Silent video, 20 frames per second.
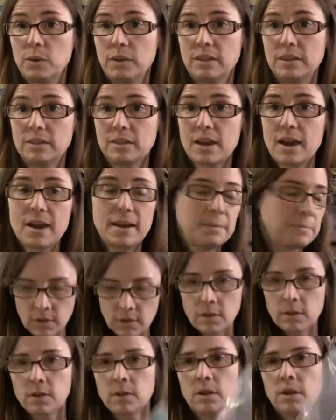win this guy.
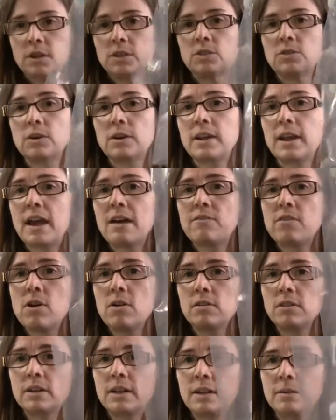So I already have
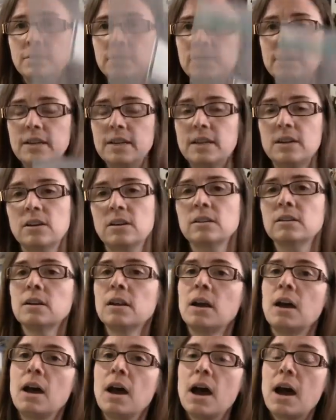all the names in here.
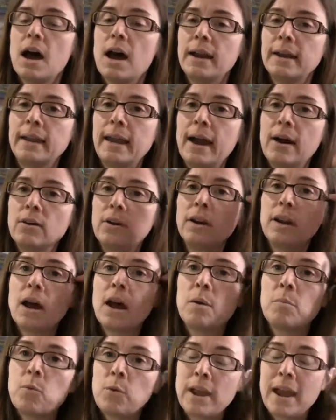I counted
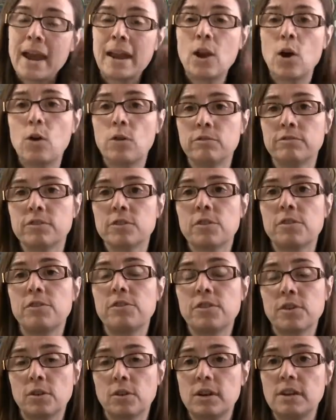up. We had over
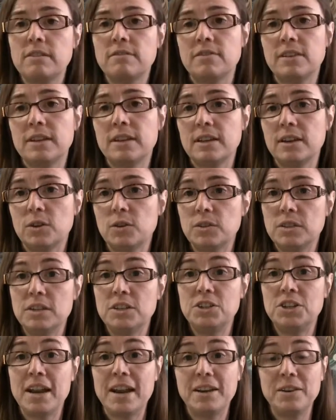thirty videos
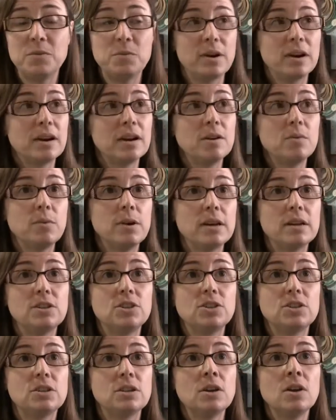in January,
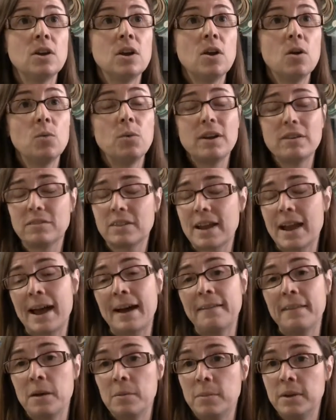which we haven't
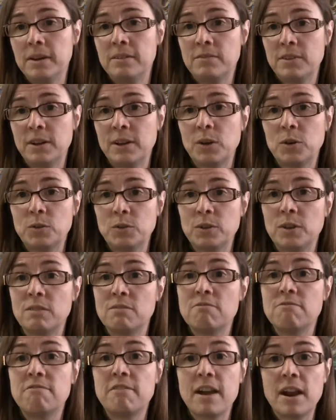had that many videos in a
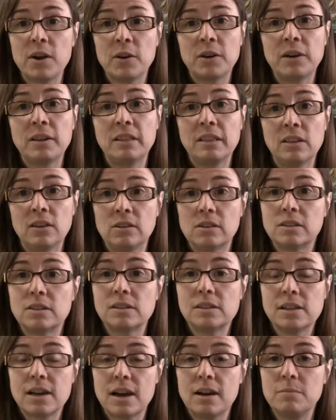very
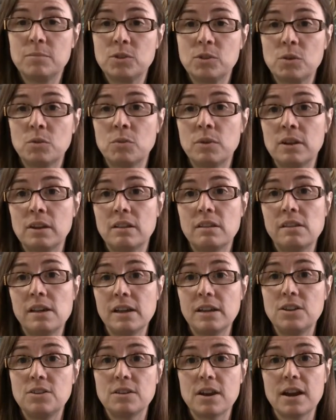long time. So I want to
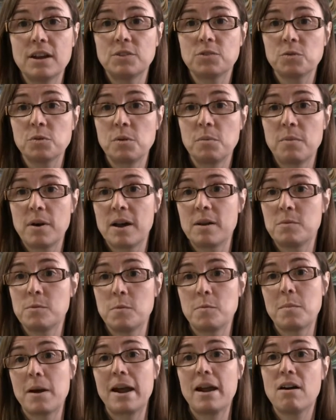thank you guys from the bottom
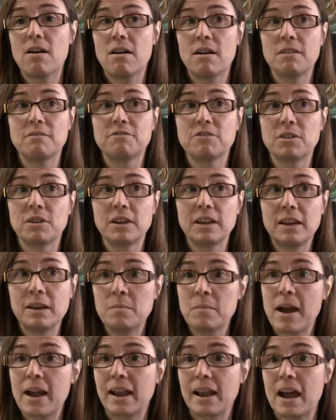of my heart for
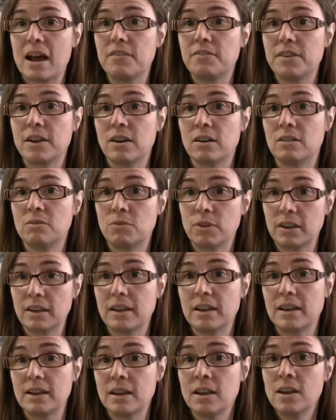getting back out there and
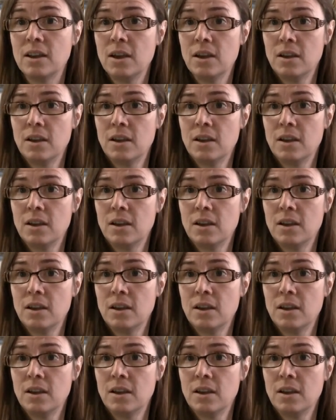really